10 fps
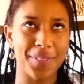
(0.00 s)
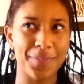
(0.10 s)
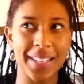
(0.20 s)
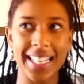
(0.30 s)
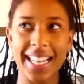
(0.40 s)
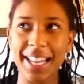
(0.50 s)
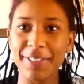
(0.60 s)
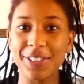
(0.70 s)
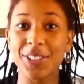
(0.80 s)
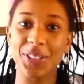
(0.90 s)
Been here
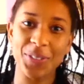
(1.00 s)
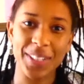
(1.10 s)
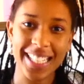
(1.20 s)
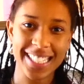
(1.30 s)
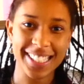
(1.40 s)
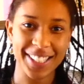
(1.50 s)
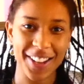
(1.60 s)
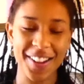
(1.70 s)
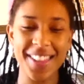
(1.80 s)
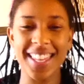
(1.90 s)
for 2 weeks,
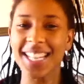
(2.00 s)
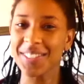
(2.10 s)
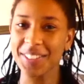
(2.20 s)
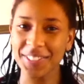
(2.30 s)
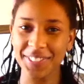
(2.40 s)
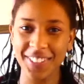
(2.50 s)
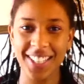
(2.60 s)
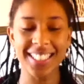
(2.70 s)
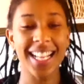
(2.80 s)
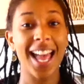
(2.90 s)
so that's been
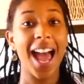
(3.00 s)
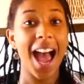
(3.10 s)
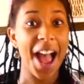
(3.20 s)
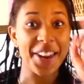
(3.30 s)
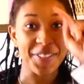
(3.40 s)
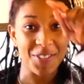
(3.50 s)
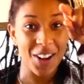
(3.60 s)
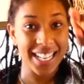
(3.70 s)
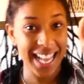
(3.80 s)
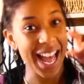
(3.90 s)
fun. And I've got
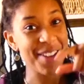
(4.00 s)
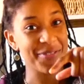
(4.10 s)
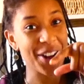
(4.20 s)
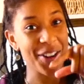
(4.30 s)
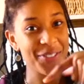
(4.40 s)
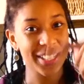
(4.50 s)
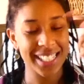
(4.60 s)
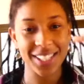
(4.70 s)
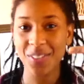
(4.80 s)
a camera, which is